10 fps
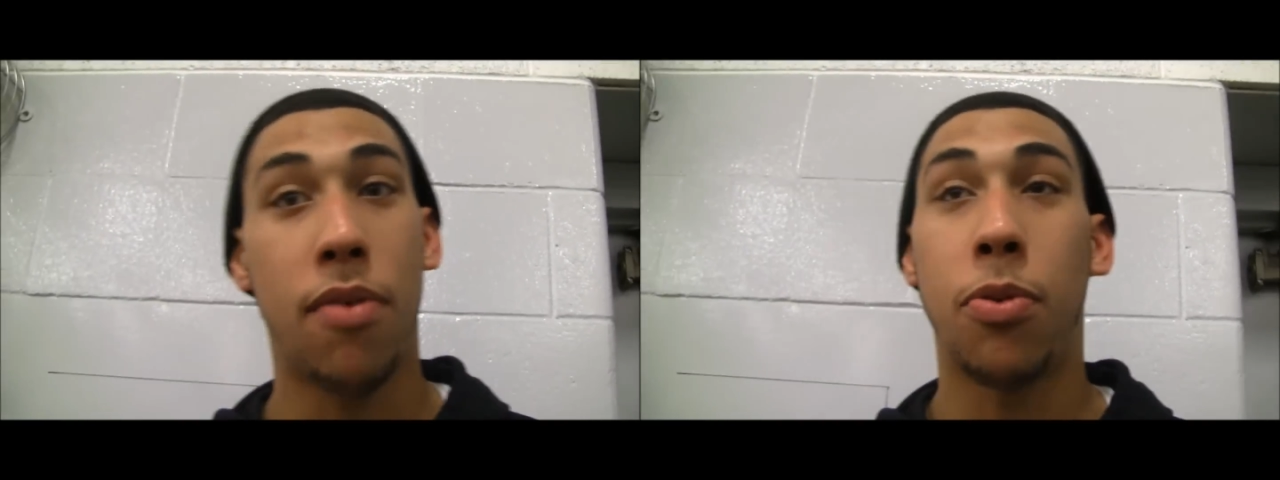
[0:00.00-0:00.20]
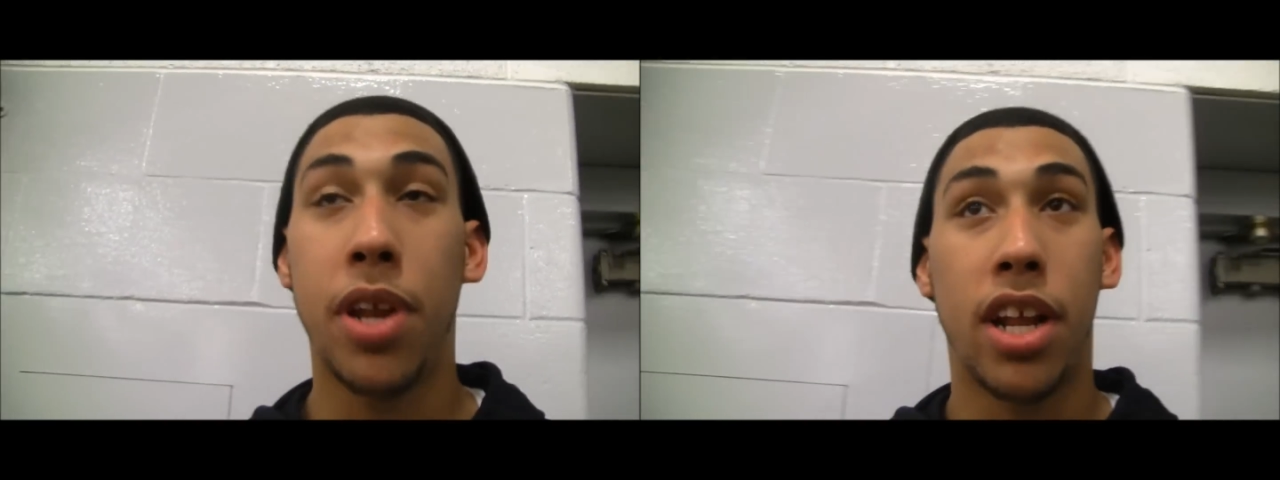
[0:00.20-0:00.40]

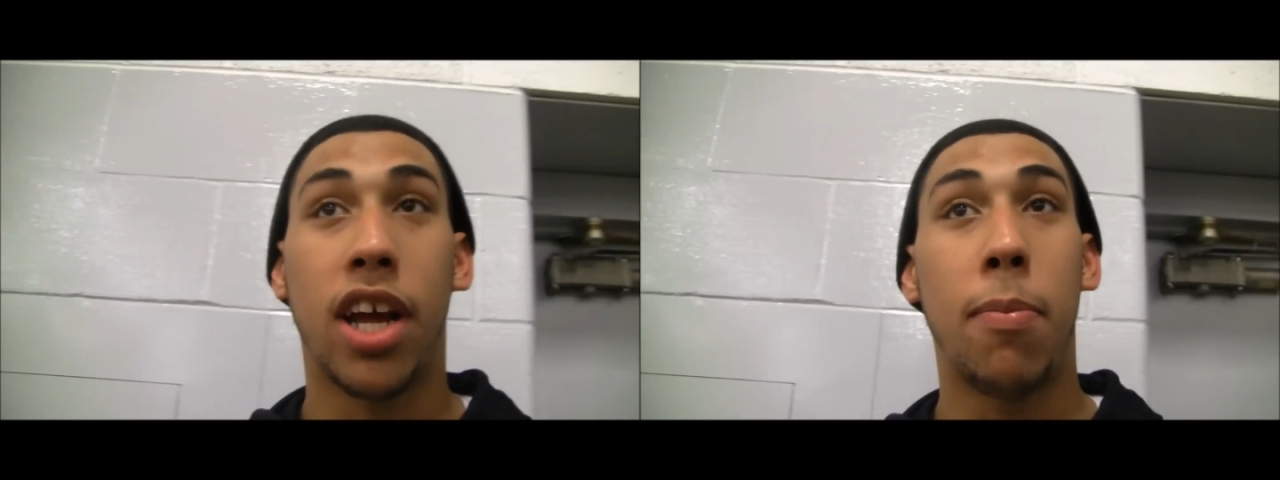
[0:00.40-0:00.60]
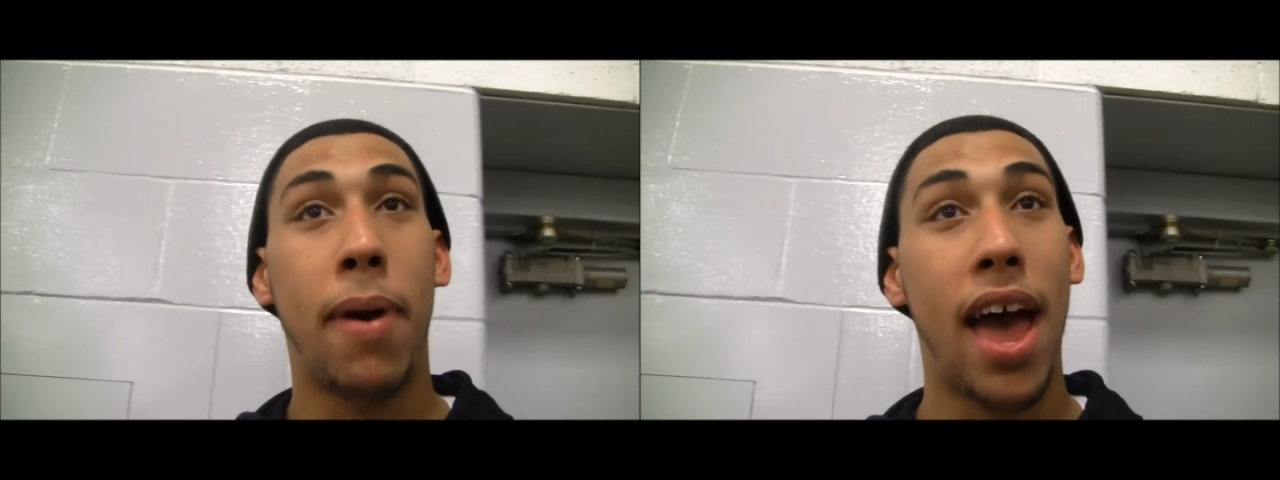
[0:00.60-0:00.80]
Whenever we need
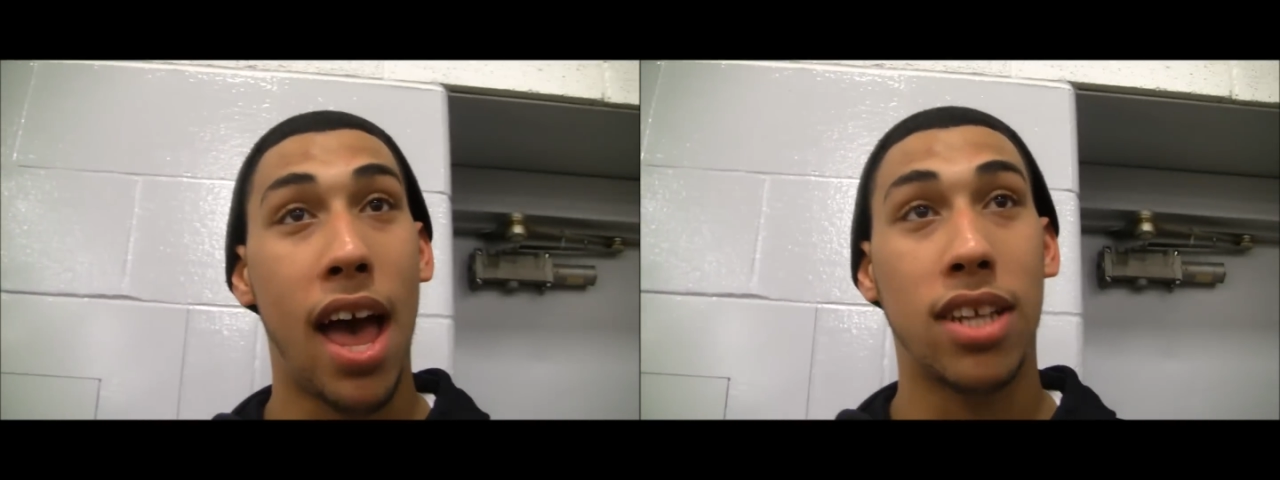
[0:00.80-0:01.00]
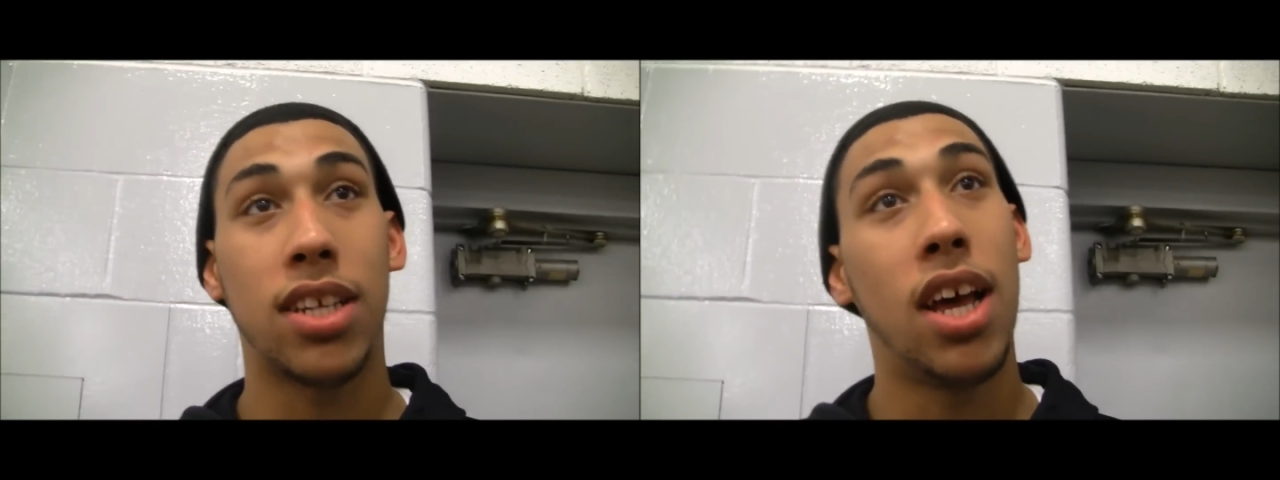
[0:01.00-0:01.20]
a good
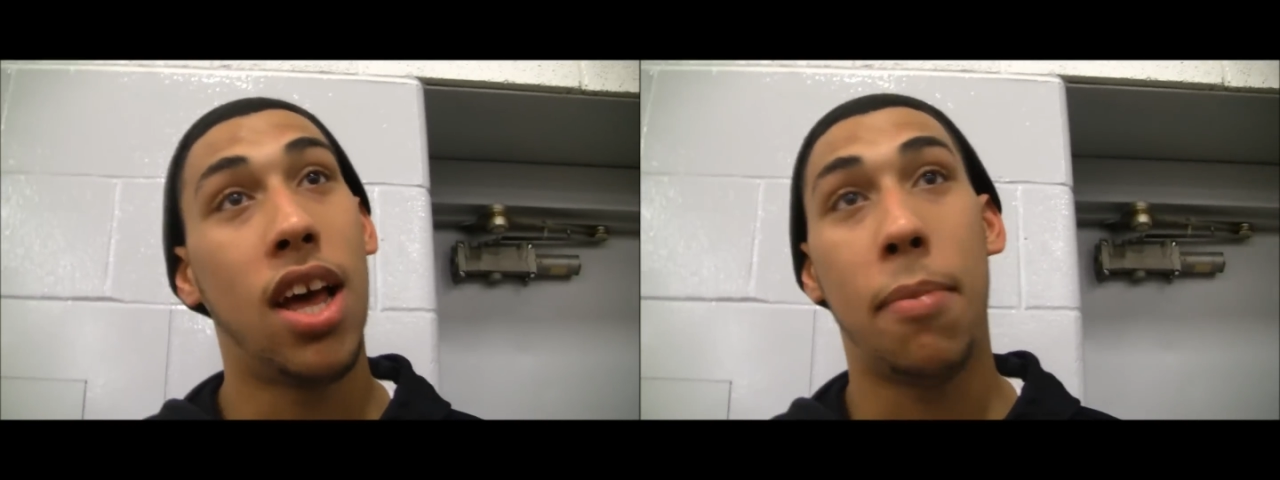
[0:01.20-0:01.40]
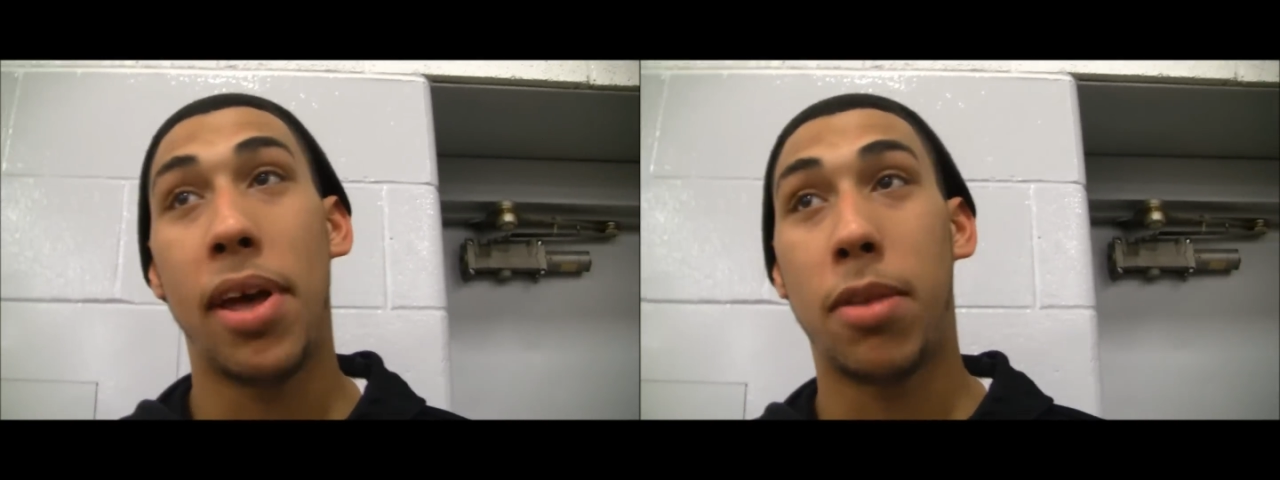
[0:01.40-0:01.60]
pass,
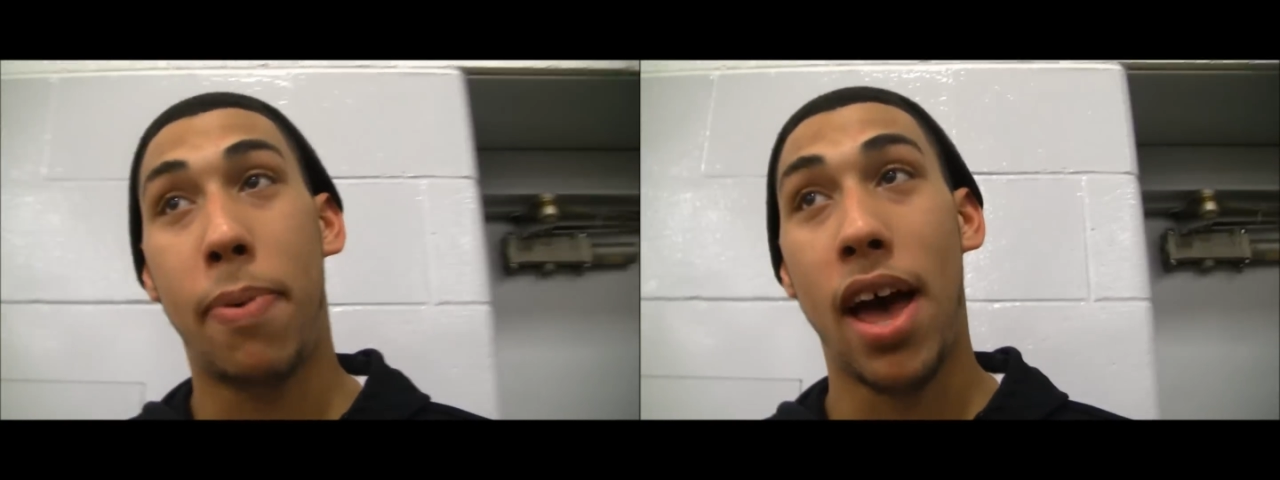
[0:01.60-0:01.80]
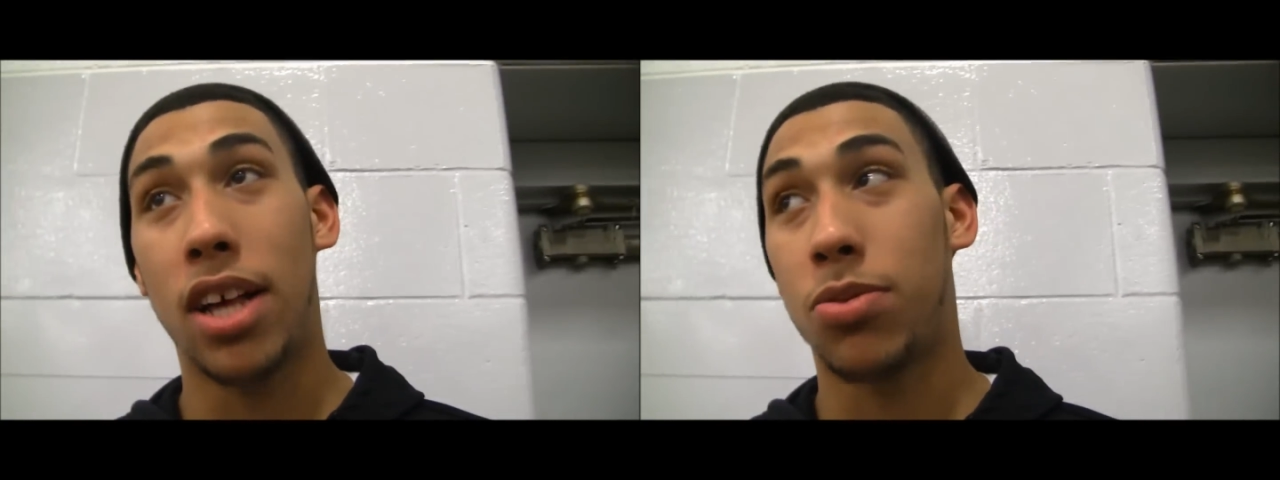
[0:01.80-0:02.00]

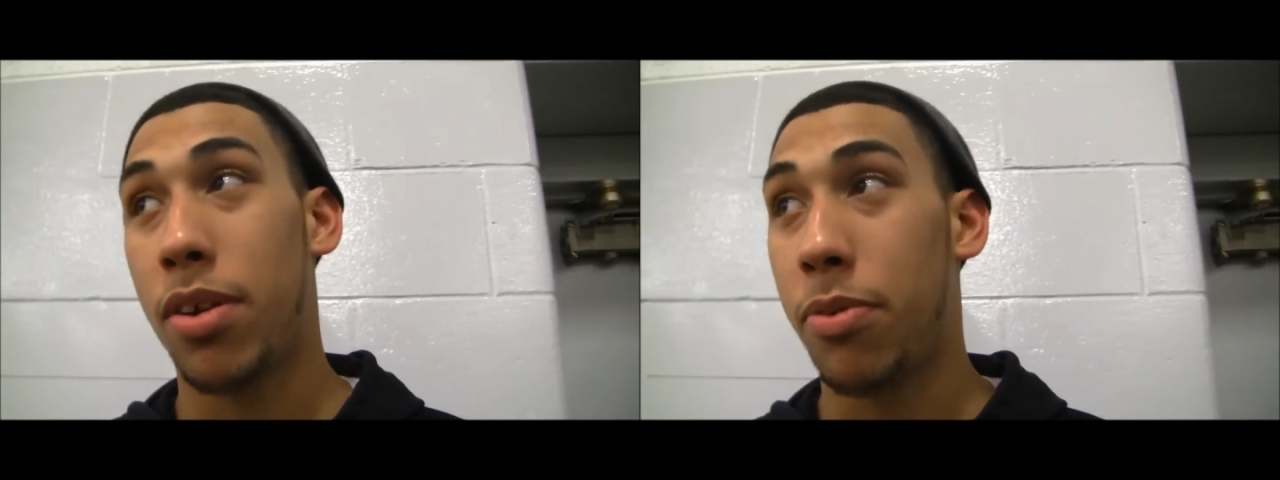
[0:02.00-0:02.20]
make the pass.